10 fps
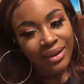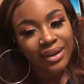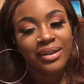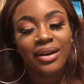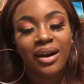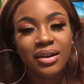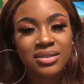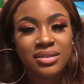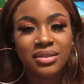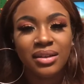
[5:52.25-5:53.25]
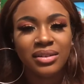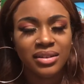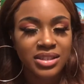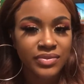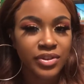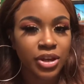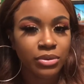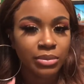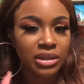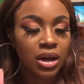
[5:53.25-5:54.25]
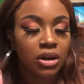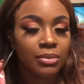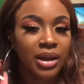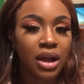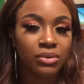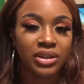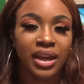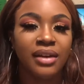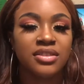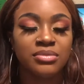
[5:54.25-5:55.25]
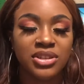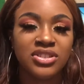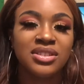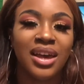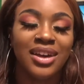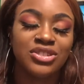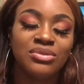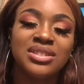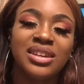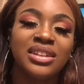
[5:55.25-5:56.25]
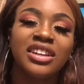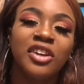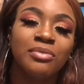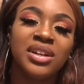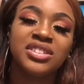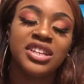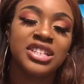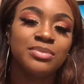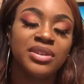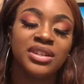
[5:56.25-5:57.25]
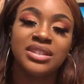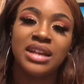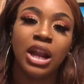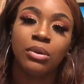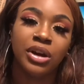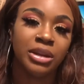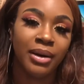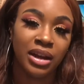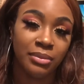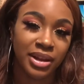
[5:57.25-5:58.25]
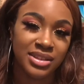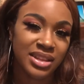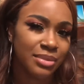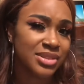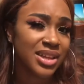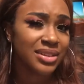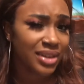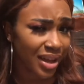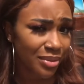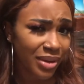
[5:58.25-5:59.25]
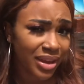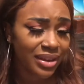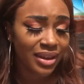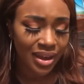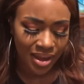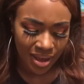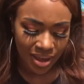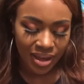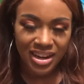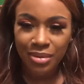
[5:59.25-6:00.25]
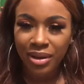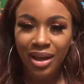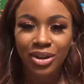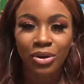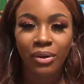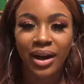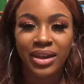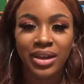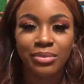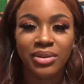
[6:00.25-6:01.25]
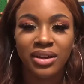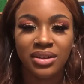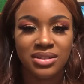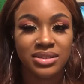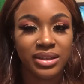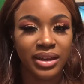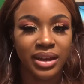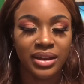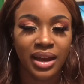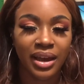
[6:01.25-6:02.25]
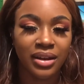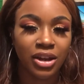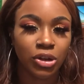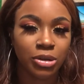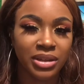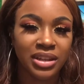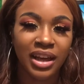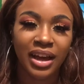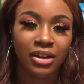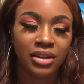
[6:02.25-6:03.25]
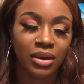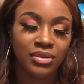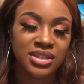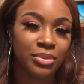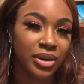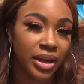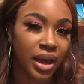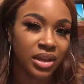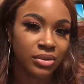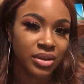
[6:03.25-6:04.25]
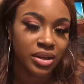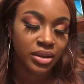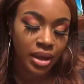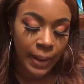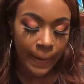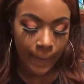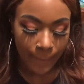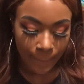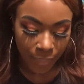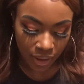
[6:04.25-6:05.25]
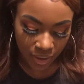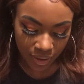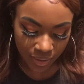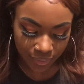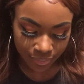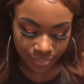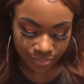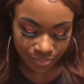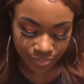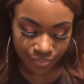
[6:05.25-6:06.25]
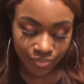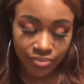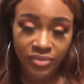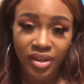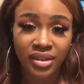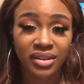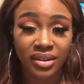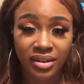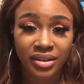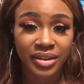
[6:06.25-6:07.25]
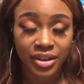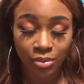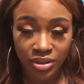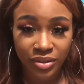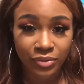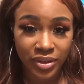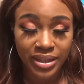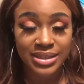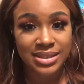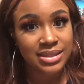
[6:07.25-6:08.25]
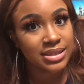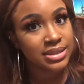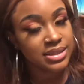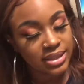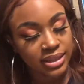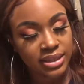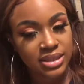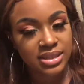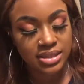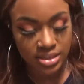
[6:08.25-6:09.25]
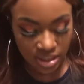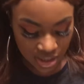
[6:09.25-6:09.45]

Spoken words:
And I honestly thought that this video would be longer, but I don't really have too much to say. I just wanted to get that off my chest because I don't want anybody to make the same mistake that I made. And I'm kind of quiet because it's late at night and I don't want loud. Like, what's the point of hollering? But yeah, it really freaking stinks.